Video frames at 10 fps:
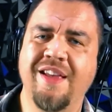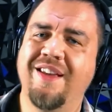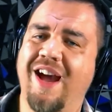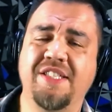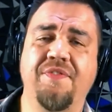
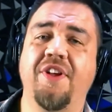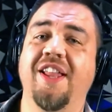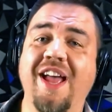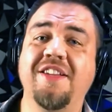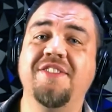Guys, if you
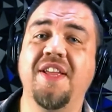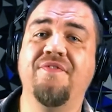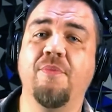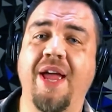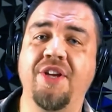like this
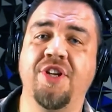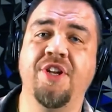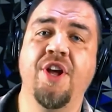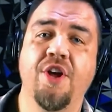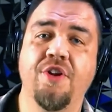
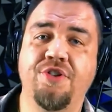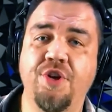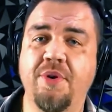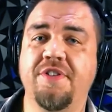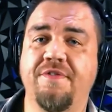information,
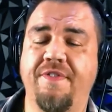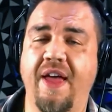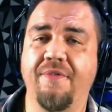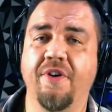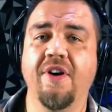do us a
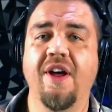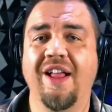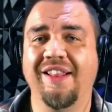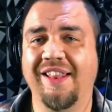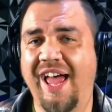favor
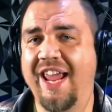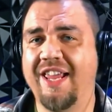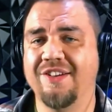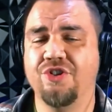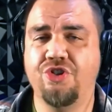
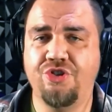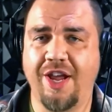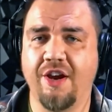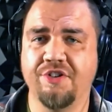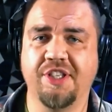like,
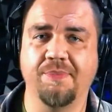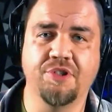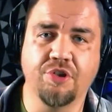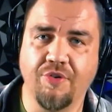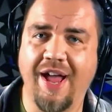share,
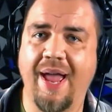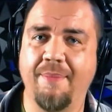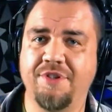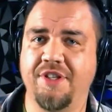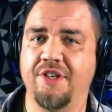
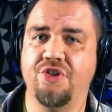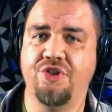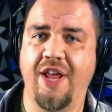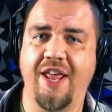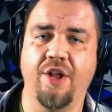subscribe to this
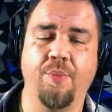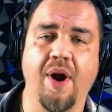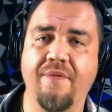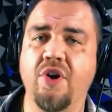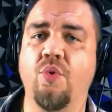channel
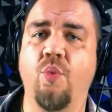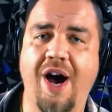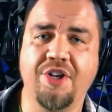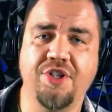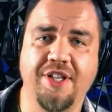wherever you're
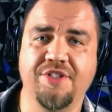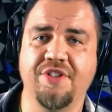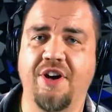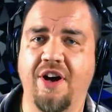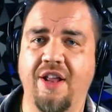watching this
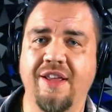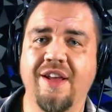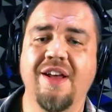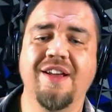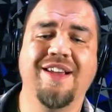on.
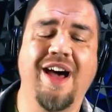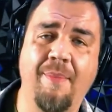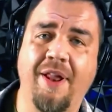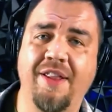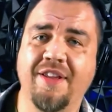
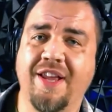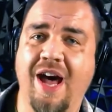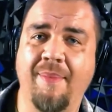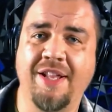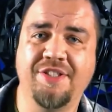Comment in the
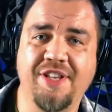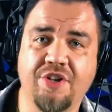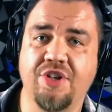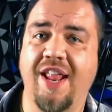comment section.